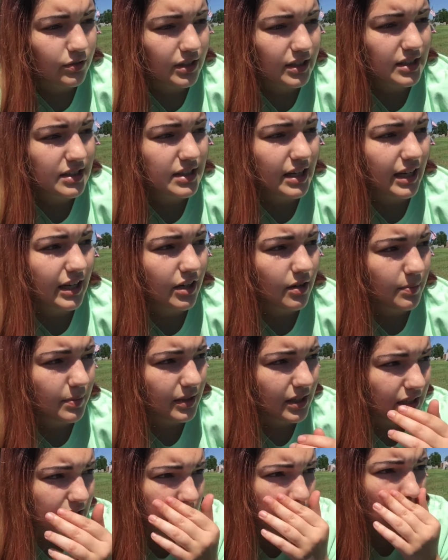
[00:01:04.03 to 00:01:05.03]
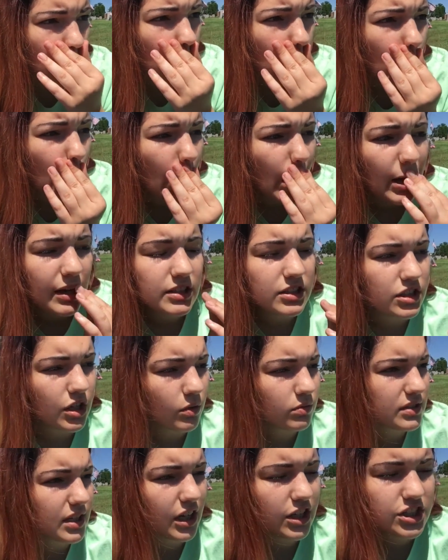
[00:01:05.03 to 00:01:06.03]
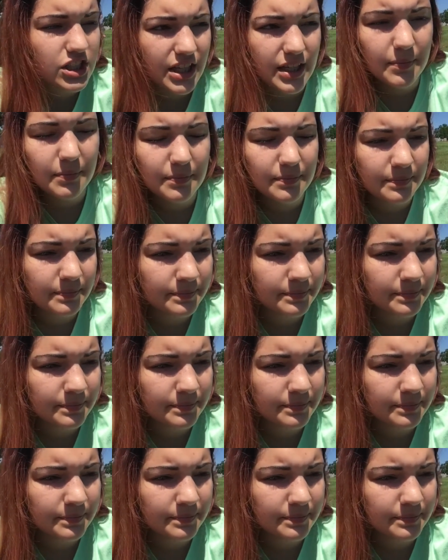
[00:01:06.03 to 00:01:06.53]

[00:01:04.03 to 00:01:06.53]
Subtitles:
you need to stay here, please. Don't touch it.